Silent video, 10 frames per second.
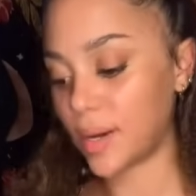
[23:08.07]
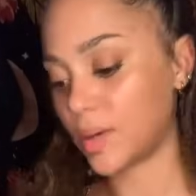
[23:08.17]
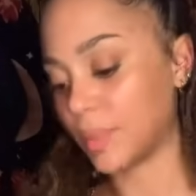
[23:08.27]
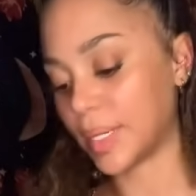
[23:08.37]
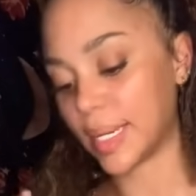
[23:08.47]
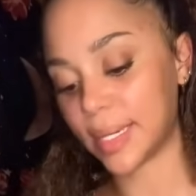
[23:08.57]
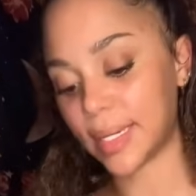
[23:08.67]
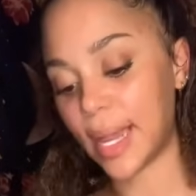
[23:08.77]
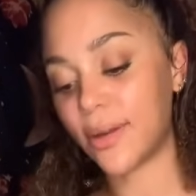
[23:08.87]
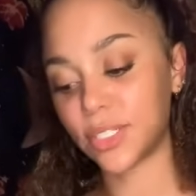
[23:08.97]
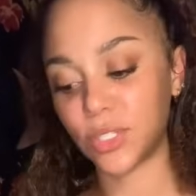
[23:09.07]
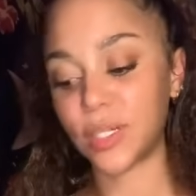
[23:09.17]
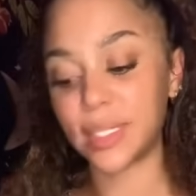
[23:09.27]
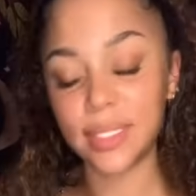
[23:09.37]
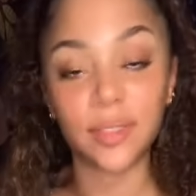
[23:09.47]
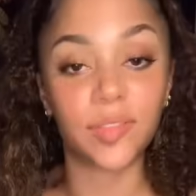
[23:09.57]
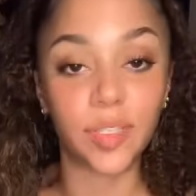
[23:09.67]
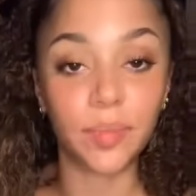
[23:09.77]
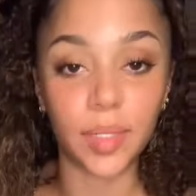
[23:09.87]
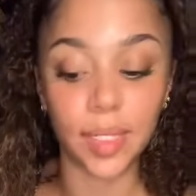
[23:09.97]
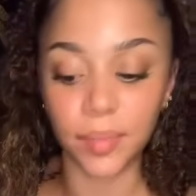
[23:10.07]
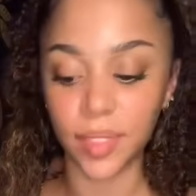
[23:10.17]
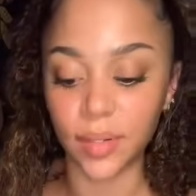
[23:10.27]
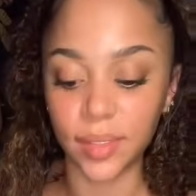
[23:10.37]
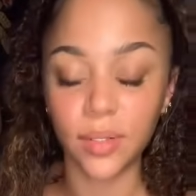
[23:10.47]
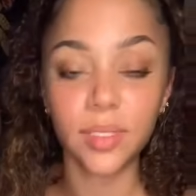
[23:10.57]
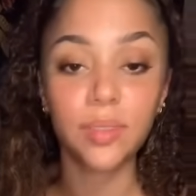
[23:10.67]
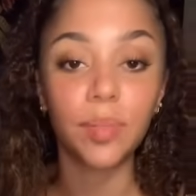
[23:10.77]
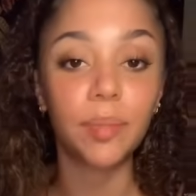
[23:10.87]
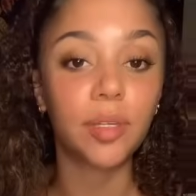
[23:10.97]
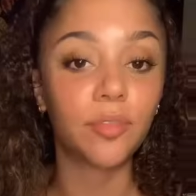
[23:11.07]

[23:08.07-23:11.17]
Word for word: I'm getting a character. It is the female I'm hearing. There is a, maybe a